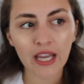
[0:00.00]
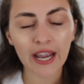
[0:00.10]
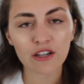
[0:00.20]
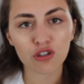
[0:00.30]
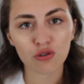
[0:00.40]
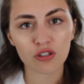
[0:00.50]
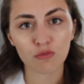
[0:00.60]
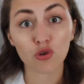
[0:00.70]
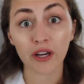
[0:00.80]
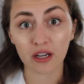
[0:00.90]
do
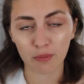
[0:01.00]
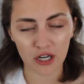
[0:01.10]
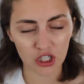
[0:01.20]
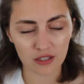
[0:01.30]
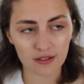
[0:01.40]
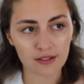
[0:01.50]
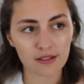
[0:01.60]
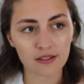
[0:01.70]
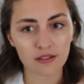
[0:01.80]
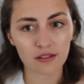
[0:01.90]
some joint
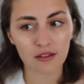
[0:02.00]
compressions.